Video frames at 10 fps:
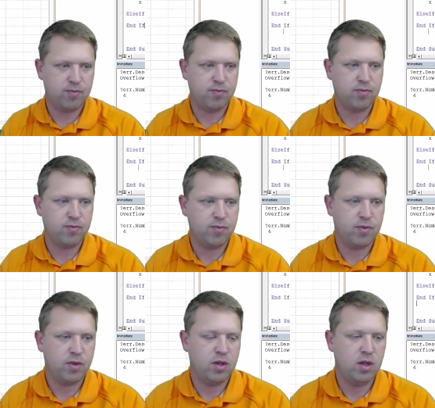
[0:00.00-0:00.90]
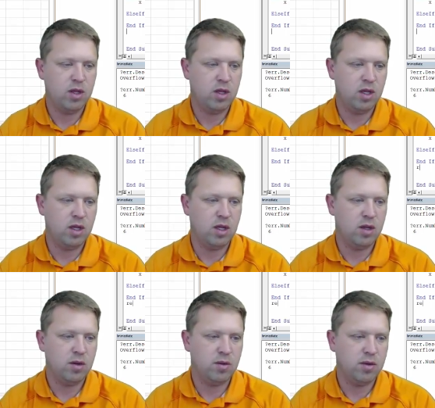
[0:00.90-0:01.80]

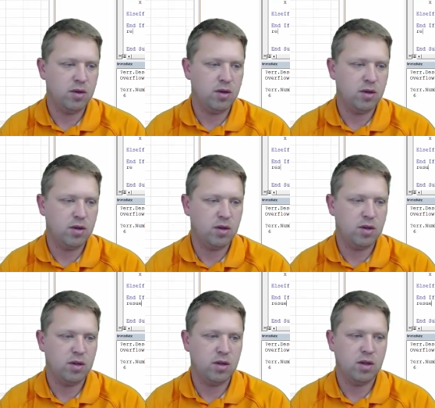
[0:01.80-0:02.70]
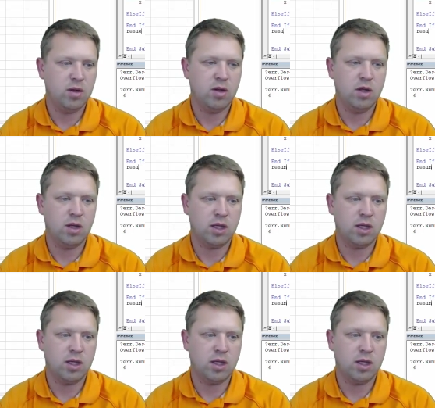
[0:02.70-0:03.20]
Nobody speaks.